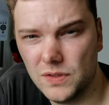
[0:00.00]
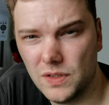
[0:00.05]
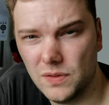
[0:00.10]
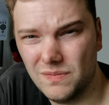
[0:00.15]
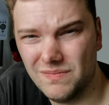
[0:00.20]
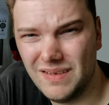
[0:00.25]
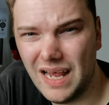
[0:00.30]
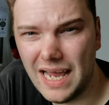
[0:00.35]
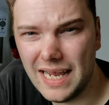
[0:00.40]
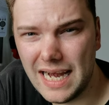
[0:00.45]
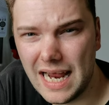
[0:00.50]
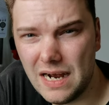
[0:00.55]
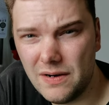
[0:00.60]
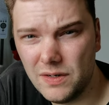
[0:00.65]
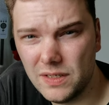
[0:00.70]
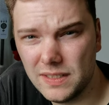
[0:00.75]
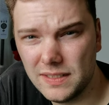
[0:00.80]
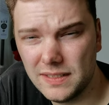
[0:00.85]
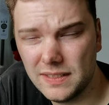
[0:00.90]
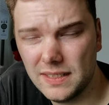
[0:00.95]
So nine
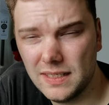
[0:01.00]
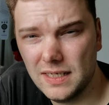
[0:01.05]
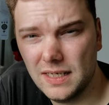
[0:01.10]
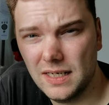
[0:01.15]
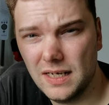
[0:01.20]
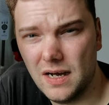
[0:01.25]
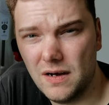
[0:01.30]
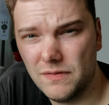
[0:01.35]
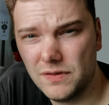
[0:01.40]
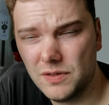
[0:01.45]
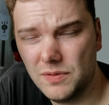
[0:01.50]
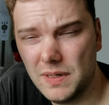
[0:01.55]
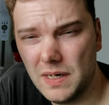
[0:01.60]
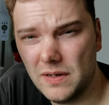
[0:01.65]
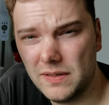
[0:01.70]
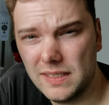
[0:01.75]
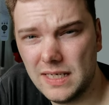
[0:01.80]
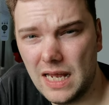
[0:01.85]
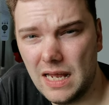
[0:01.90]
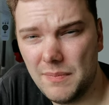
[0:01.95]
hours of screen
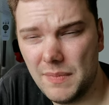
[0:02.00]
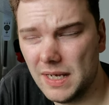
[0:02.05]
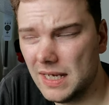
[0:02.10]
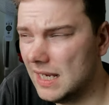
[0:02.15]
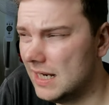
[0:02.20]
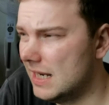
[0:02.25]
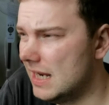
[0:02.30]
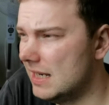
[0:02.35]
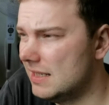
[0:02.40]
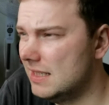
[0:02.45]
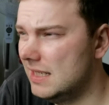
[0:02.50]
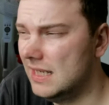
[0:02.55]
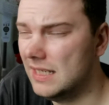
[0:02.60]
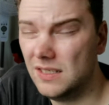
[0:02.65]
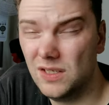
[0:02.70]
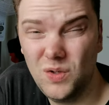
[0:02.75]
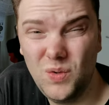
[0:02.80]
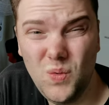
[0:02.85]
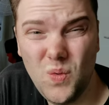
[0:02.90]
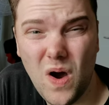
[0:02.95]
on time I can get here,
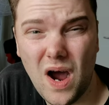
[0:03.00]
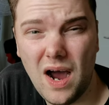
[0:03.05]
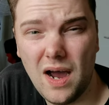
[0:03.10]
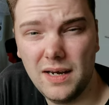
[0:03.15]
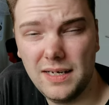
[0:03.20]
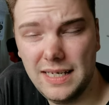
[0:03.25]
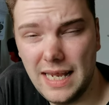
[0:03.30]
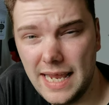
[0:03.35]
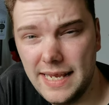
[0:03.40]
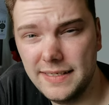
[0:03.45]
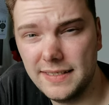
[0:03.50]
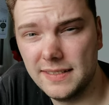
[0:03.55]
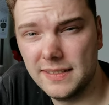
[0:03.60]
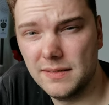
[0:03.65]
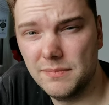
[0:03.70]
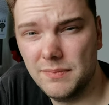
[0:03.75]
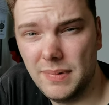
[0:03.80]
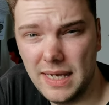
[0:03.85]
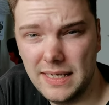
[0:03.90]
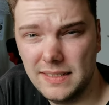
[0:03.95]
two
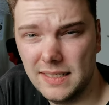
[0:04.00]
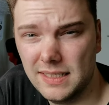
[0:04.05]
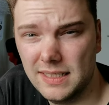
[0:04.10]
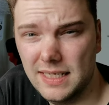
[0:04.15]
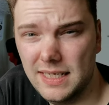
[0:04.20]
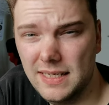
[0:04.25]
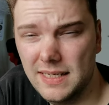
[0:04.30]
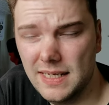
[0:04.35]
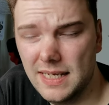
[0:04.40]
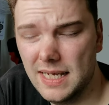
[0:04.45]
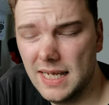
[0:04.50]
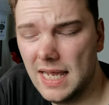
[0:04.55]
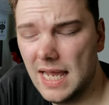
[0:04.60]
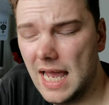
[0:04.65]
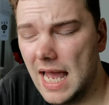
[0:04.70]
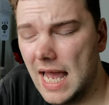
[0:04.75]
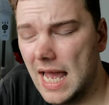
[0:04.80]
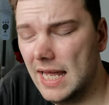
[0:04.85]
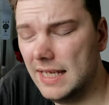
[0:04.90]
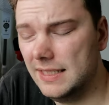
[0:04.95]
days basically
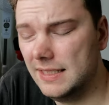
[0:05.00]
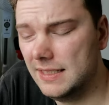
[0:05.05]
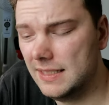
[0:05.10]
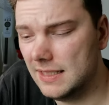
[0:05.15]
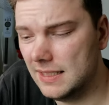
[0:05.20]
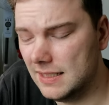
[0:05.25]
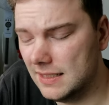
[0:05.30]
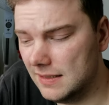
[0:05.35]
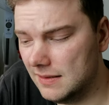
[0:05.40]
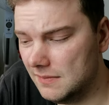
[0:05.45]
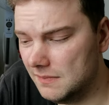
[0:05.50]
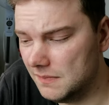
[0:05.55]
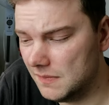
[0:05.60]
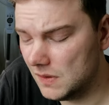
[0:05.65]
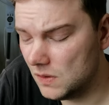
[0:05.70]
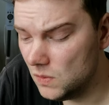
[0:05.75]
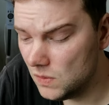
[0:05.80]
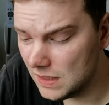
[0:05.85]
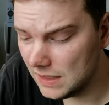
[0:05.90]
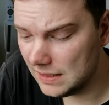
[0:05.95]
and
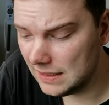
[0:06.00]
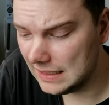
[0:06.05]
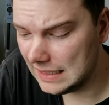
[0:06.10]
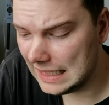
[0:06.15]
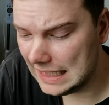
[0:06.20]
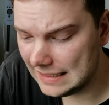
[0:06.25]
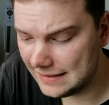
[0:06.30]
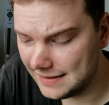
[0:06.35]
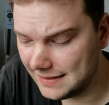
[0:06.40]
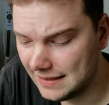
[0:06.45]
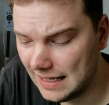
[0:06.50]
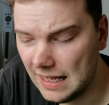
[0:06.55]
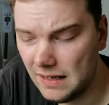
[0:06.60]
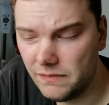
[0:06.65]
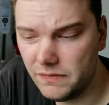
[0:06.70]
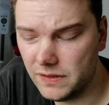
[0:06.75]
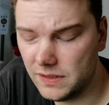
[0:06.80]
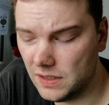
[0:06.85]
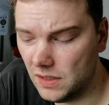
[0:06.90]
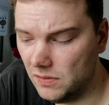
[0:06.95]
um, Google
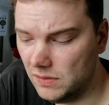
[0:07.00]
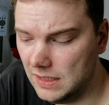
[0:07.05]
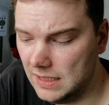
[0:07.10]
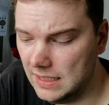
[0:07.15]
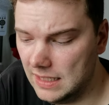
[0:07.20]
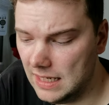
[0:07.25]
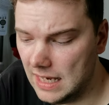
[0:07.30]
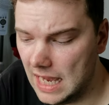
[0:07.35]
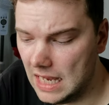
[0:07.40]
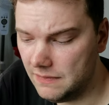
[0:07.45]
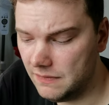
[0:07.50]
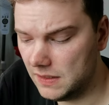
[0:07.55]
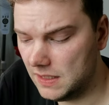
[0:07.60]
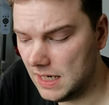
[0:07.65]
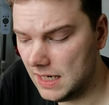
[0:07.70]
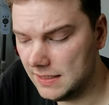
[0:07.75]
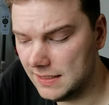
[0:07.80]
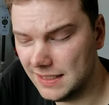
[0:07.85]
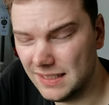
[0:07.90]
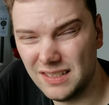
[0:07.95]
itself is only
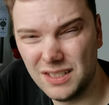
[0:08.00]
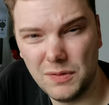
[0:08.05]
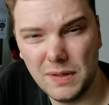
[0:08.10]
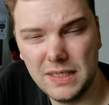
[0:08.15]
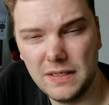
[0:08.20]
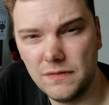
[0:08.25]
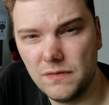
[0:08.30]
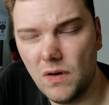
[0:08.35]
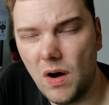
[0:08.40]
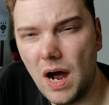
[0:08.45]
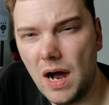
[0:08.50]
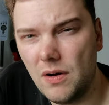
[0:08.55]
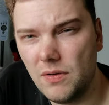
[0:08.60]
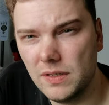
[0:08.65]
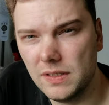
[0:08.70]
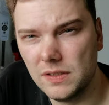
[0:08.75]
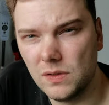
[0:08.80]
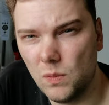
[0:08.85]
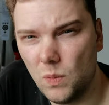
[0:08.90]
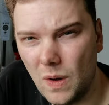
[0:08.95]
advertising 24
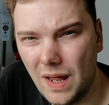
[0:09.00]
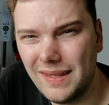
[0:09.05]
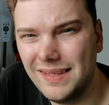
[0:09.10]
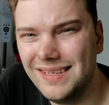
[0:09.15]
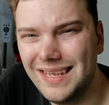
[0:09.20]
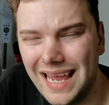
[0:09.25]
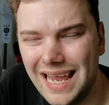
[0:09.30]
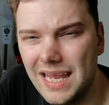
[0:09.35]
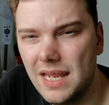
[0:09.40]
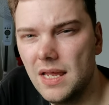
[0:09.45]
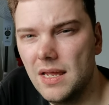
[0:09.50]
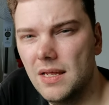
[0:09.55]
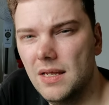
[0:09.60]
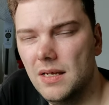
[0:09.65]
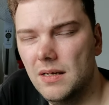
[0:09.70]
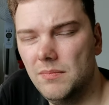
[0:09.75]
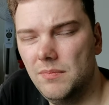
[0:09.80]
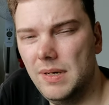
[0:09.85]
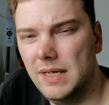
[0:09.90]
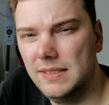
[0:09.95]
hours, so one day,
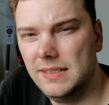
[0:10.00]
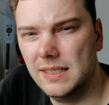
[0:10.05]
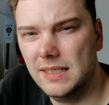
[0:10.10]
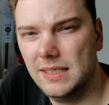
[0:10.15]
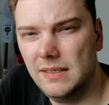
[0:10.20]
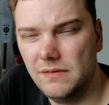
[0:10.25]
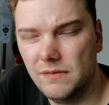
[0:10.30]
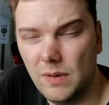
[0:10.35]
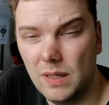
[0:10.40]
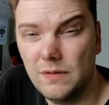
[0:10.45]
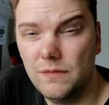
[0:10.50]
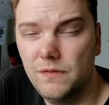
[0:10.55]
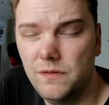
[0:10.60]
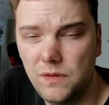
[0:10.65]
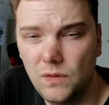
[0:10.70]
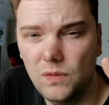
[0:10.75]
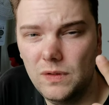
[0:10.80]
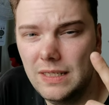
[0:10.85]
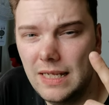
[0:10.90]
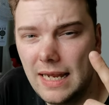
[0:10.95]
basically one
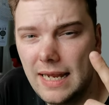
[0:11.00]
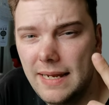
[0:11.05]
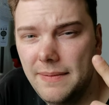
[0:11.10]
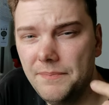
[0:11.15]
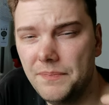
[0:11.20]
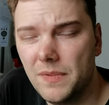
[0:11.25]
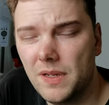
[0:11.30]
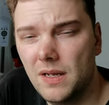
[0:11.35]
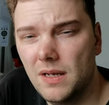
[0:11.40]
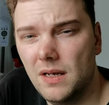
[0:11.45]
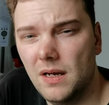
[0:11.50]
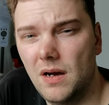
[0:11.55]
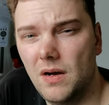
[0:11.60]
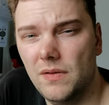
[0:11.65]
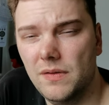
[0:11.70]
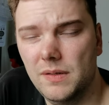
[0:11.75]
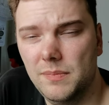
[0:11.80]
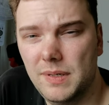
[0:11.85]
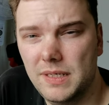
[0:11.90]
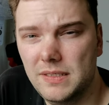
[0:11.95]
full day
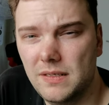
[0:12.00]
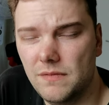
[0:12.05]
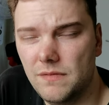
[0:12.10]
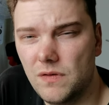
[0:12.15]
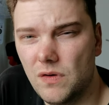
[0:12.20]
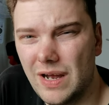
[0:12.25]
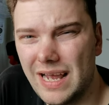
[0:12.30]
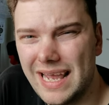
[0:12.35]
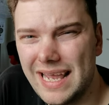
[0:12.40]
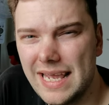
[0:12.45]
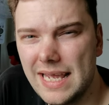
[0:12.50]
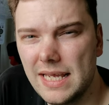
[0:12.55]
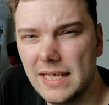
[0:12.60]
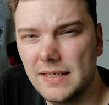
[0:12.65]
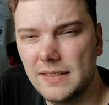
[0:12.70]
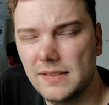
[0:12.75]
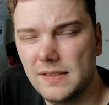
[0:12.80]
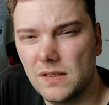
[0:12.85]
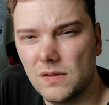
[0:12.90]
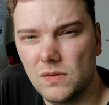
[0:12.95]
on the Pixel 4a.
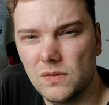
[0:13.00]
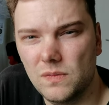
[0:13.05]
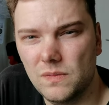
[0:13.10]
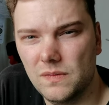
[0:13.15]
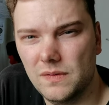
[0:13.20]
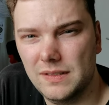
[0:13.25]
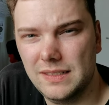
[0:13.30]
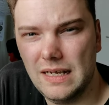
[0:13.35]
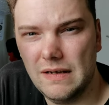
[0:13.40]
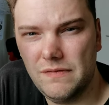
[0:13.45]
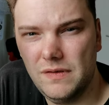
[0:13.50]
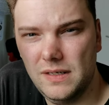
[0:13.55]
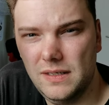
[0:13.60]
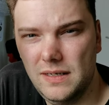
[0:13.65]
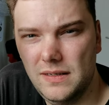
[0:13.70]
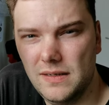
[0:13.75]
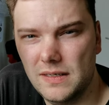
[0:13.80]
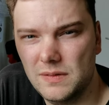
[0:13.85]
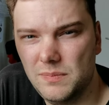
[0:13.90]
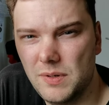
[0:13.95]
So
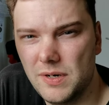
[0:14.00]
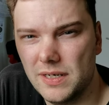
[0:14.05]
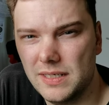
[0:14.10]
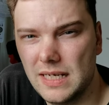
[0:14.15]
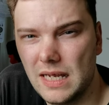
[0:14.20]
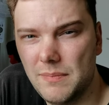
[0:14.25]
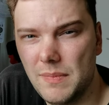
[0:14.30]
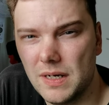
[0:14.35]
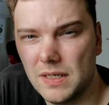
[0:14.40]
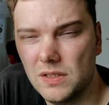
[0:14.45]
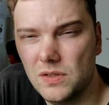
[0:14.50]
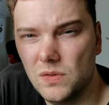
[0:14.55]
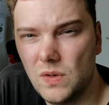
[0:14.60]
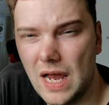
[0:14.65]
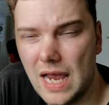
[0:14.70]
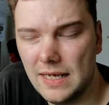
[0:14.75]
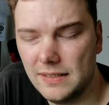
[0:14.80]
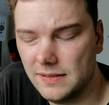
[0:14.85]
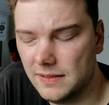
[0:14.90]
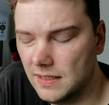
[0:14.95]
definitely the Xperia 10 Mark II
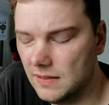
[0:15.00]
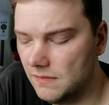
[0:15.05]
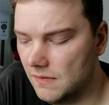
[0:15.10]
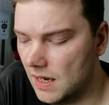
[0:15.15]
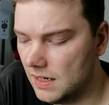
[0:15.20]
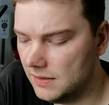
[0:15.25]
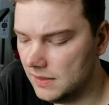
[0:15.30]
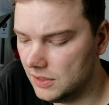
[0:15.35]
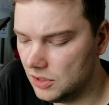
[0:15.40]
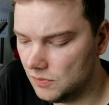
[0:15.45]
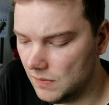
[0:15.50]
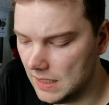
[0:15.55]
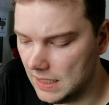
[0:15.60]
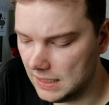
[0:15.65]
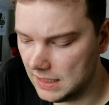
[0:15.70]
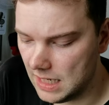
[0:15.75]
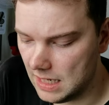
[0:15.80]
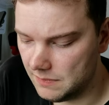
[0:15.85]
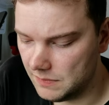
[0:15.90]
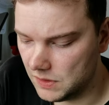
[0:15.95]
has the advantage when
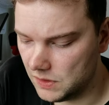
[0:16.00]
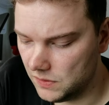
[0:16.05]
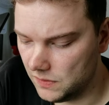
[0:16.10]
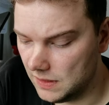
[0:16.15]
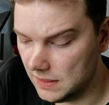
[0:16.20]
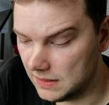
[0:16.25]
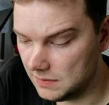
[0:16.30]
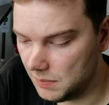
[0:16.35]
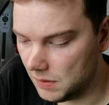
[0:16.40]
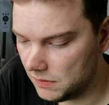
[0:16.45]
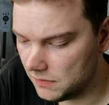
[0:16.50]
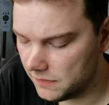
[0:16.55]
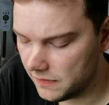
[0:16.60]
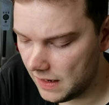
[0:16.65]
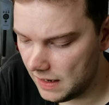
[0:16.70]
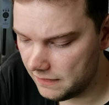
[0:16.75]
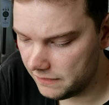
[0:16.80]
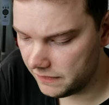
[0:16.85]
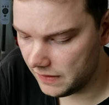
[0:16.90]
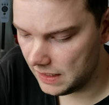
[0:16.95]
it comes to this. Both
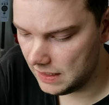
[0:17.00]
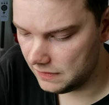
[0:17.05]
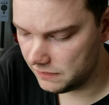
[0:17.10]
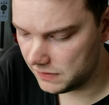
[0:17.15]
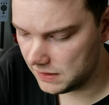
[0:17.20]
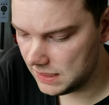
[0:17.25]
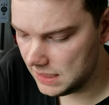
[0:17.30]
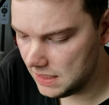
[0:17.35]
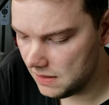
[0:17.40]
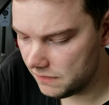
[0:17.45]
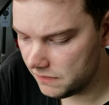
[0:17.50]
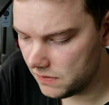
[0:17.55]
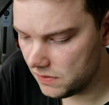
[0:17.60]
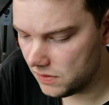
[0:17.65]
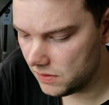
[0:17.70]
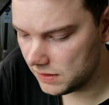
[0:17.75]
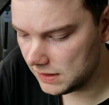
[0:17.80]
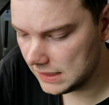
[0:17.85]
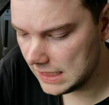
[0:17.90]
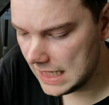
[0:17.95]
have NFC, of
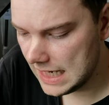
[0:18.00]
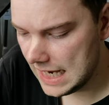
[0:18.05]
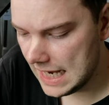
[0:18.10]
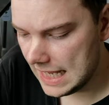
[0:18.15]
course.